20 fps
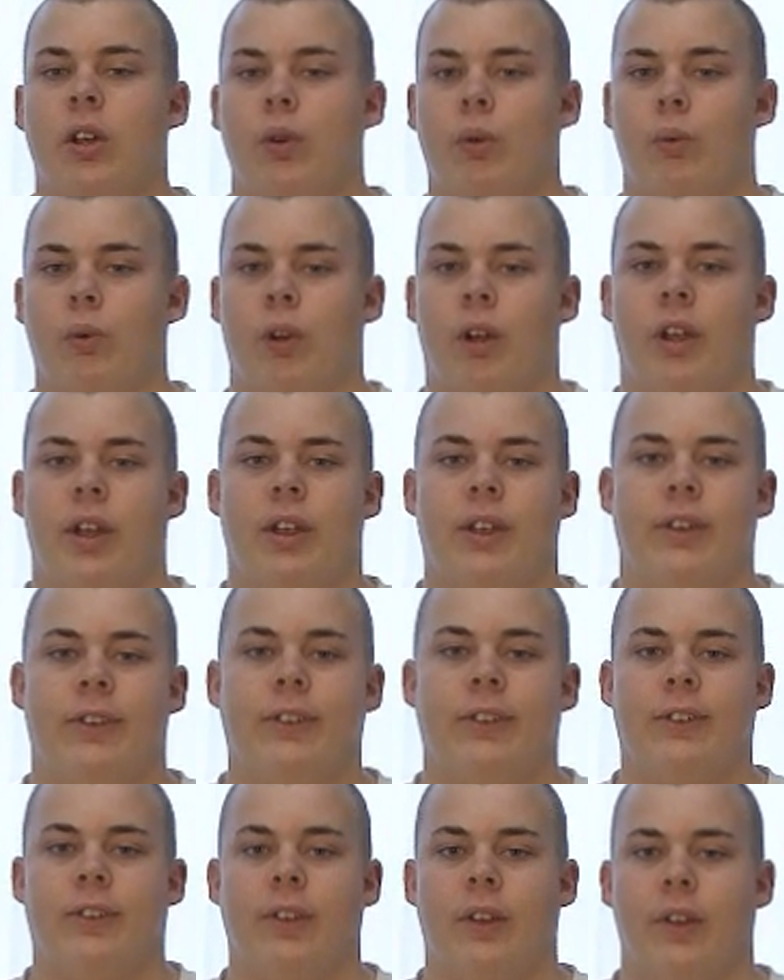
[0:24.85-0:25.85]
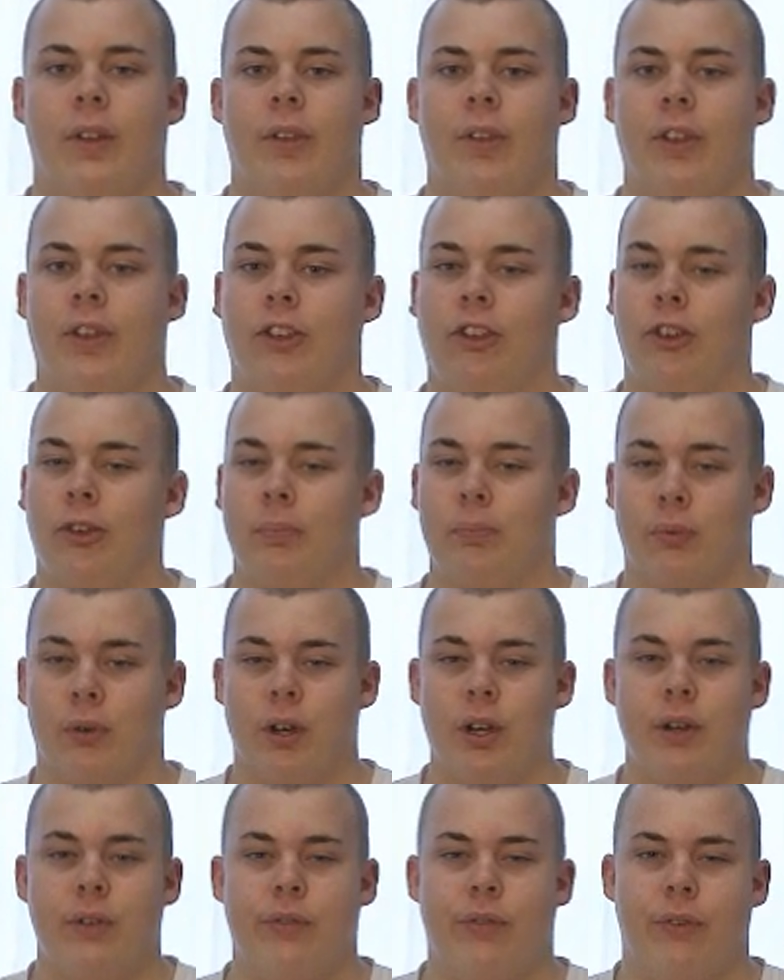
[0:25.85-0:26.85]
was the
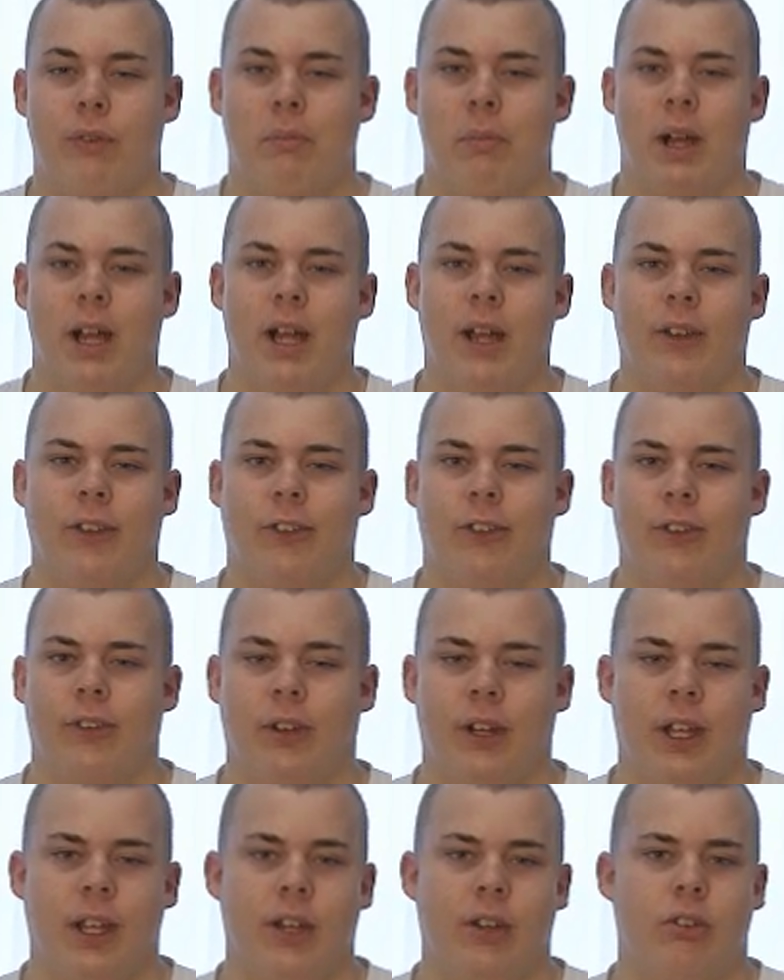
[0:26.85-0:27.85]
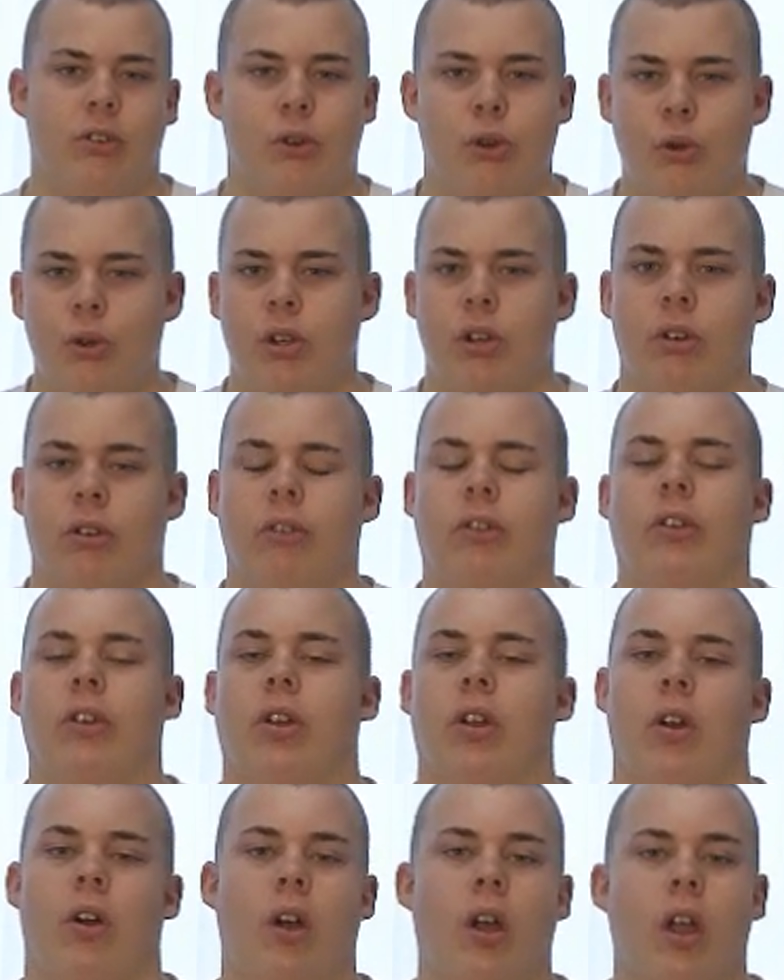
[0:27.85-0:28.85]
Spring FAMAS like 2 years
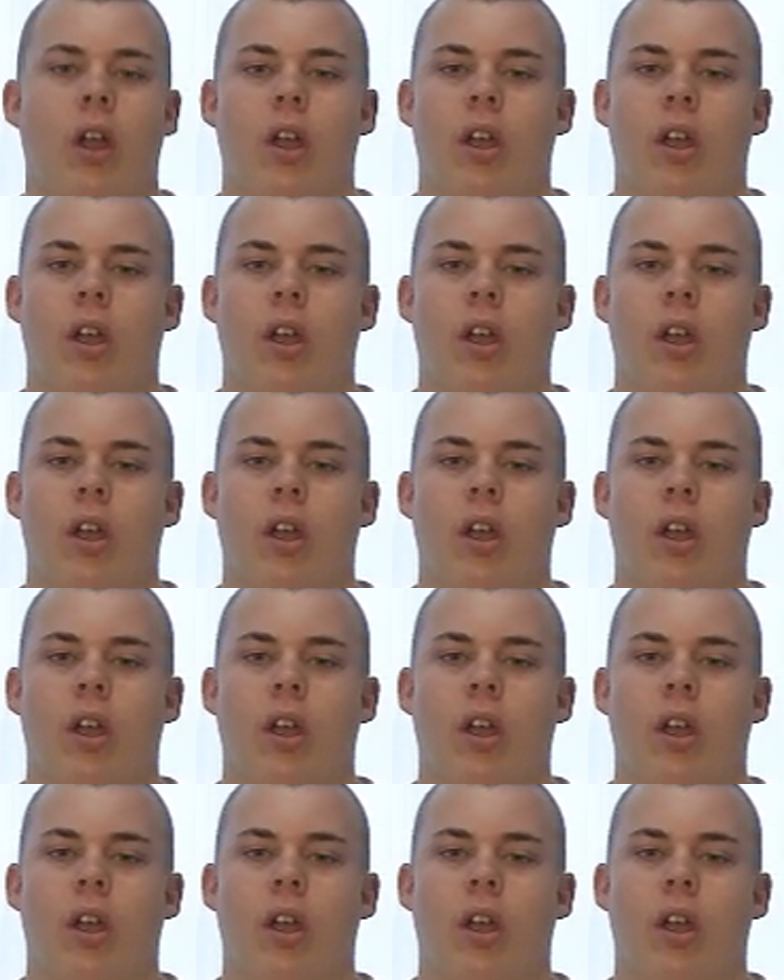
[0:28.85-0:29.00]
ago.